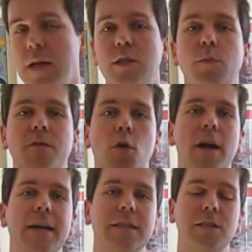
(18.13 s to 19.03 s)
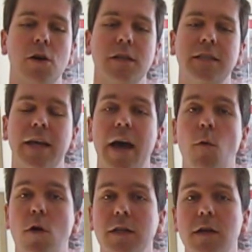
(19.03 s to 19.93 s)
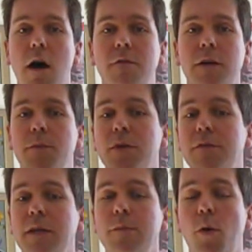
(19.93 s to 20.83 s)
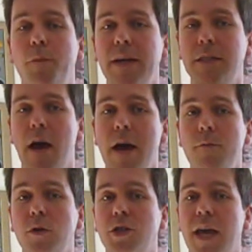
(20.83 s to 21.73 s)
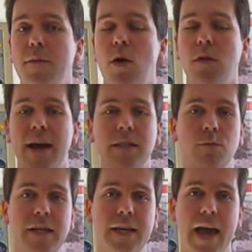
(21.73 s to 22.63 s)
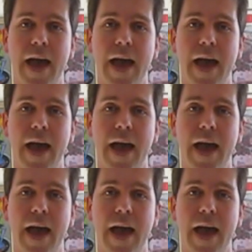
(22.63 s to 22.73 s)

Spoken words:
So before I get started today, I want to talk very briefly about Big Time, which came out last week,